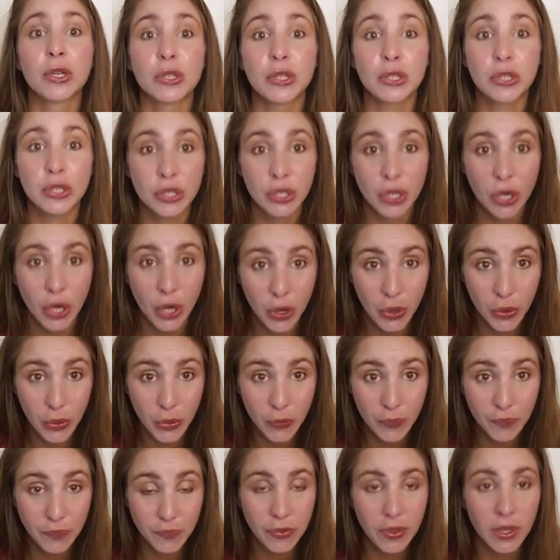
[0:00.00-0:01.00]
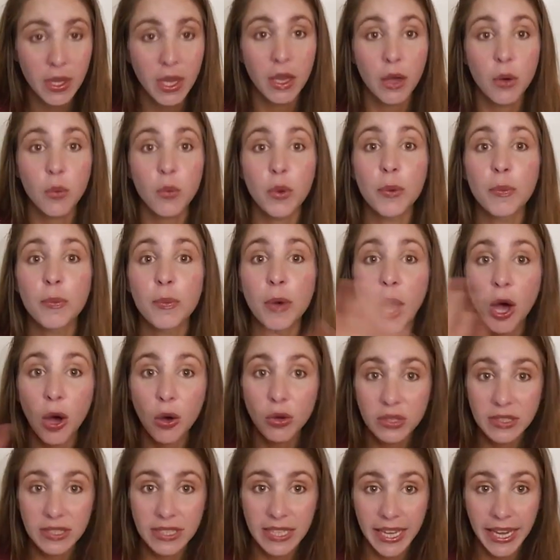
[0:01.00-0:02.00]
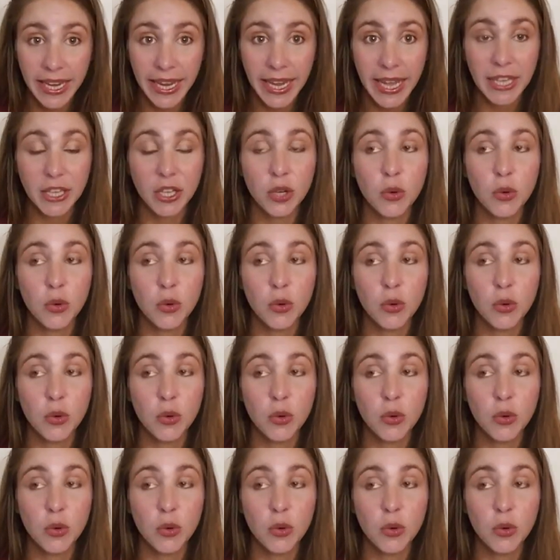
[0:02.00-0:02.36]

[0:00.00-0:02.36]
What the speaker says: So when posting,